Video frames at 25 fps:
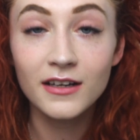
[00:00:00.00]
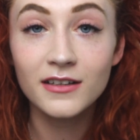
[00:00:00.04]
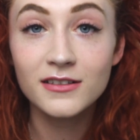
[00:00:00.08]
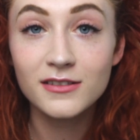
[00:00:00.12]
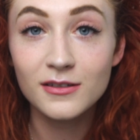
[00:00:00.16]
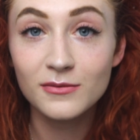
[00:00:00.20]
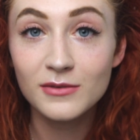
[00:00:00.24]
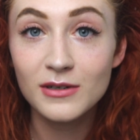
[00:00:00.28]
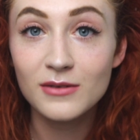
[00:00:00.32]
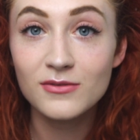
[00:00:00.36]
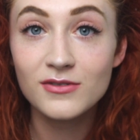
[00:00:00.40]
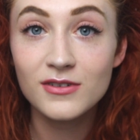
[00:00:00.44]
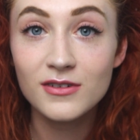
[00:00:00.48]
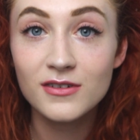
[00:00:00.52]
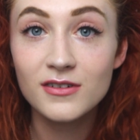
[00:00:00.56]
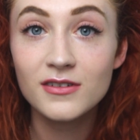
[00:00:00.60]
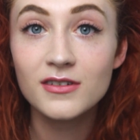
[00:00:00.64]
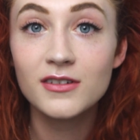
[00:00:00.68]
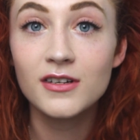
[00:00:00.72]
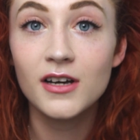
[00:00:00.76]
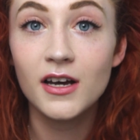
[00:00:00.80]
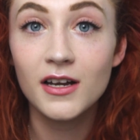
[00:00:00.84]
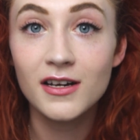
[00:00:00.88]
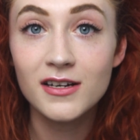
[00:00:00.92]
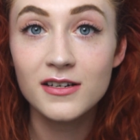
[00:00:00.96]
sometimes you
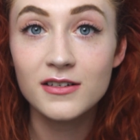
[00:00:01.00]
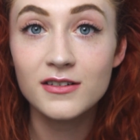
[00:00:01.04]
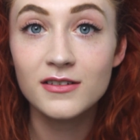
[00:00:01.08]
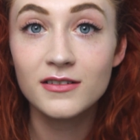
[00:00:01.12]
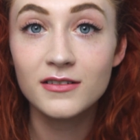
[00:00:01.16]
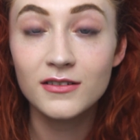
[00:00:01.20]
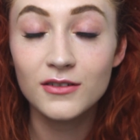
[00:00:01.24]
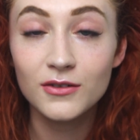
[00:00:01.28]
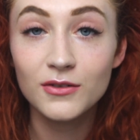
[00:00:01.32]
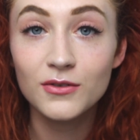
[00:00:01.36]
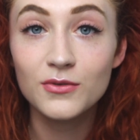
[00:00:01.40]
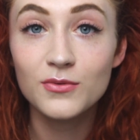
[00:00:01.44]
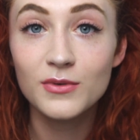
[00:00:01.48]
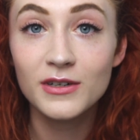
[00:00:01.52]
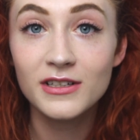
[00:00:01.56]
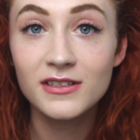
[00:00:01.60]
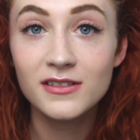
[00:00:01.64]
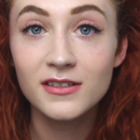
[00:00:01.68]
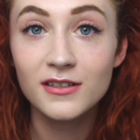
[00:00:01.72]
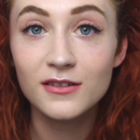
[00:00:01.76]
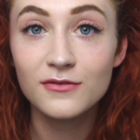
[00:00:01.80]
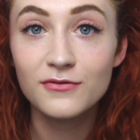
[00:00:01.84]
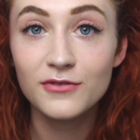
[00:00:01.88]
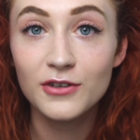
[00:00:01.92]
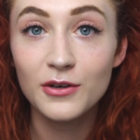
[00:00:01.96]
just gotta do
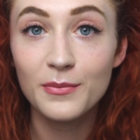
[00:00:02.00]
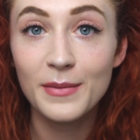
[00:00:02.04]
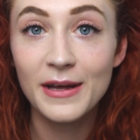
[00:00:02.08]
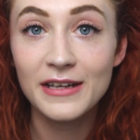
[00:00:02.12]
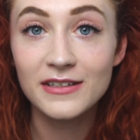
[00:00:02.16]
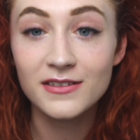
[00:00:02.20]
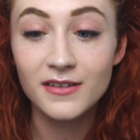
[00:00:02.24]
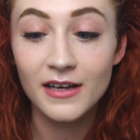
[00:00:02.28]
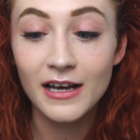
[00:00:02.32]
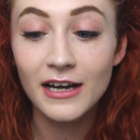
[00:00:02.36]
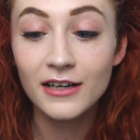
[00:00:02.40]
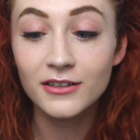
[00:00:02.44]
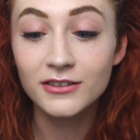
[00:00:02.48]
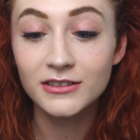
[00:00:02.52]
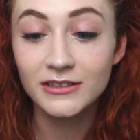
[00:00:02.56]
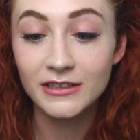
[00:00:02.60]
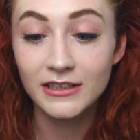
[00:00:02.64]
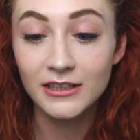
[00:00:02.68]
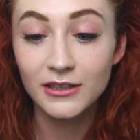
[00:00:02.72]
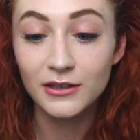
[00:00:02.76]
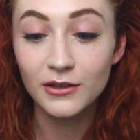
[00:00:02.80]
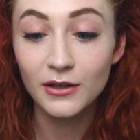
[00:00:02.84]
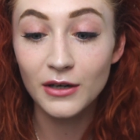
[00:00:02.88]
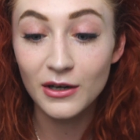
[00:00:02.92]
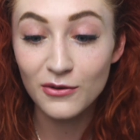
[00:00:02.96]
what's good for your mental health,
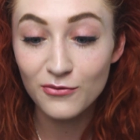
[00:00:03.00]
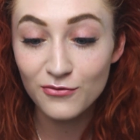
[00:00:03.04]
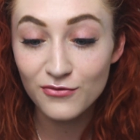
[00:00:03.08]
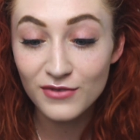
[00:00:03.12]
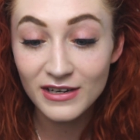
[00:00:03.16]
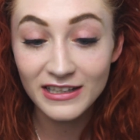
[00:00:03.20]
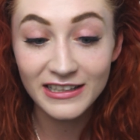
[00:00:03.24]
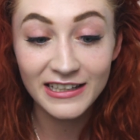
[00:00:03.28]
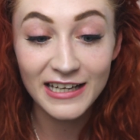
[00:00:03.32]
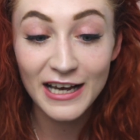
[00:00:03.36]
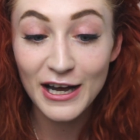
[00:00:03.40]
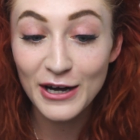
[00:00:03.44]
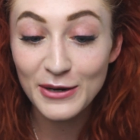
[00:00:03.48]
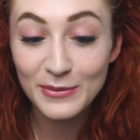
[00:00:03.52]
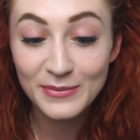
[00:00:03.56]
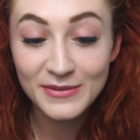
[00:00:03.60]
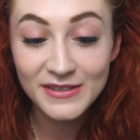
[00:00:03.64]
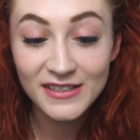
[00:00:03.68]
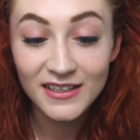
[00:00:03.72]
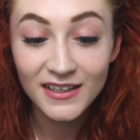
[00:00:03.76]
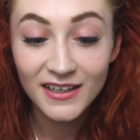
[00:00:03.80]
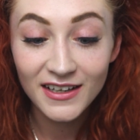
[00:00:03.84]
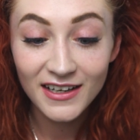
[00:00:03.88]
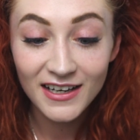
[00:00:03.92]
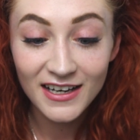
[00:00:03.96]
and it really
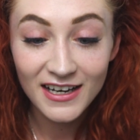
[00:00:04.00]
helps.